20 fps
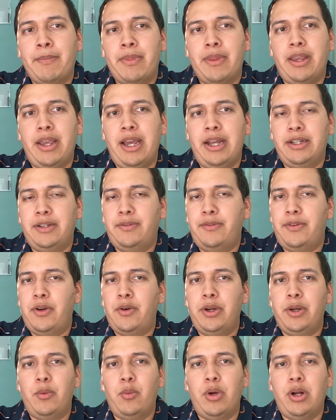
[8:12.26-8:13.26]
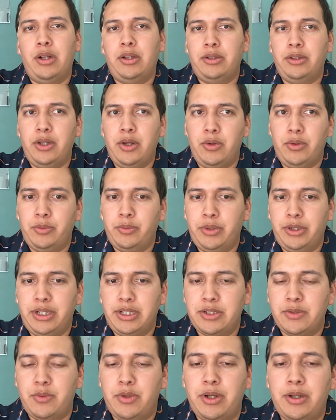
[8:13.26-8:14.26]
and a very well-known one
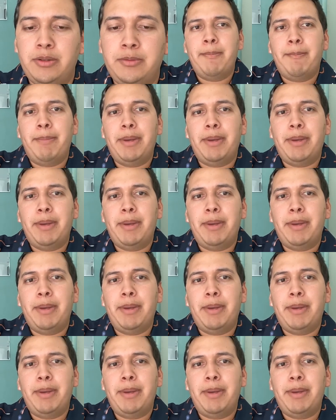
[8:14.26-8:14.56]
as well.